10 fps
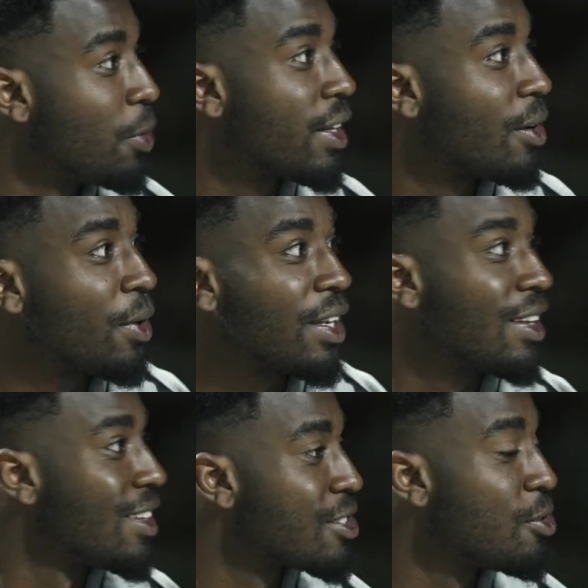winter
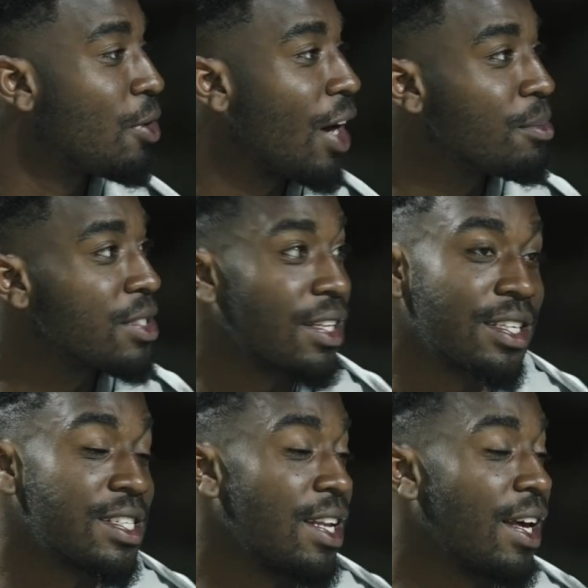when the snow comes,
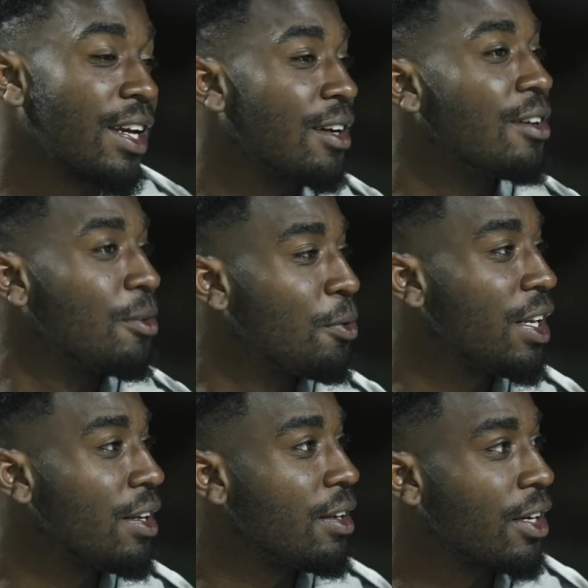it's mm-hmm. like
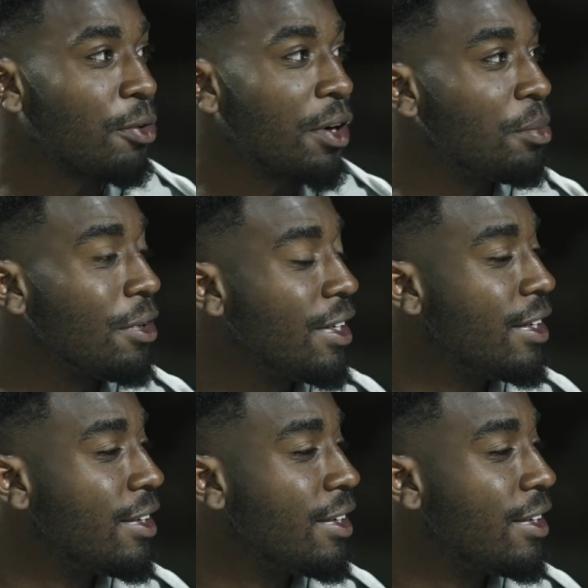really incredible.